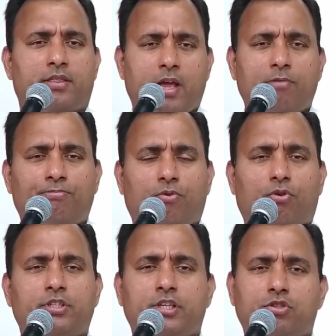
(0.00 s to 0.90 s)

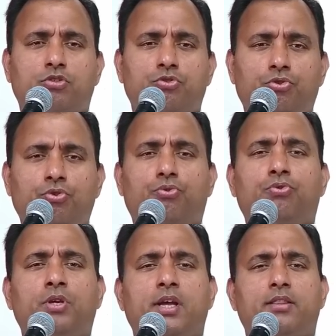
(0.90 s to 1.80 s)
Therefore, Jesus
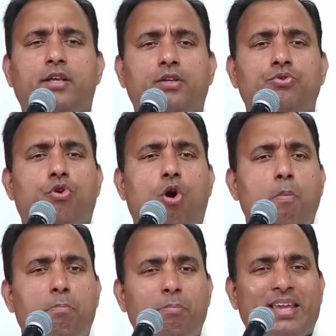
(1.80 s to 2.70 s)
knew there is no
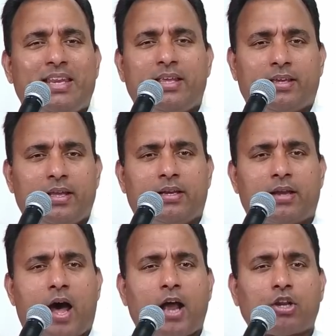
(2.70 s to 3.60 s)
meaning
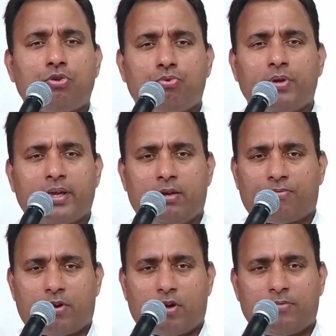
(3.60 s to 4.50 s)
in arguing in
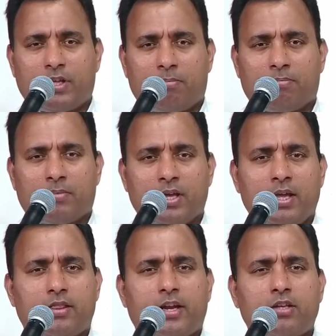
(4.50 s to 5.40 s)
front of them.
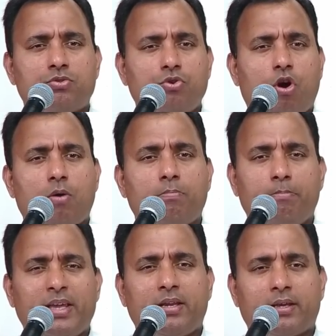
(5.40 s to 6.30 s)
There is no
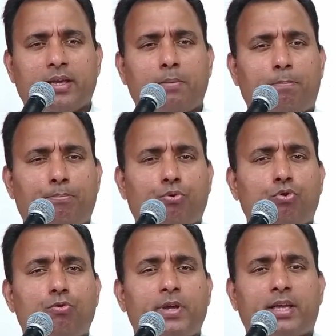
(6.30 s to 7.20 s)
meaning in
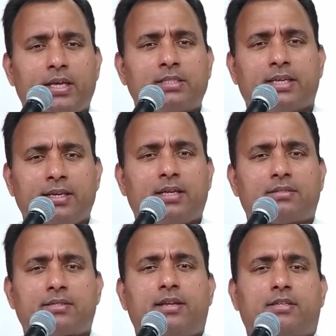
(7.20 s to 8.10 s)
proving his
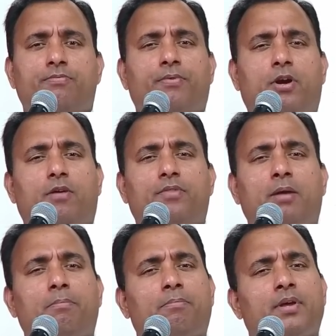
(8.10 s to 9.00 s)
innocence in front of
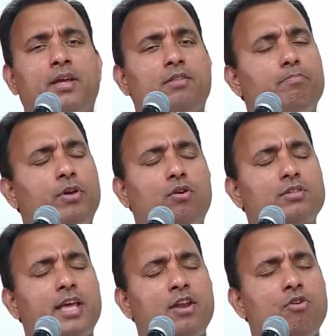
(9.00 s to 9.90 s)
them,
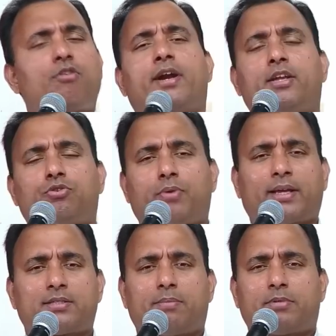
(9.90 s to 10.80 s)
because they are not ready to
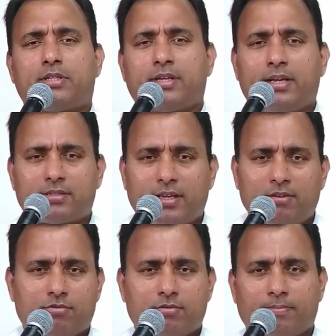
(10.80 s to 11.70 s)
accept his
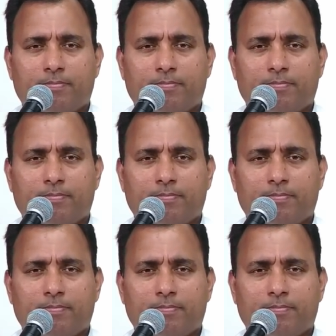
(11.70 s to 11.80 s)
innocence.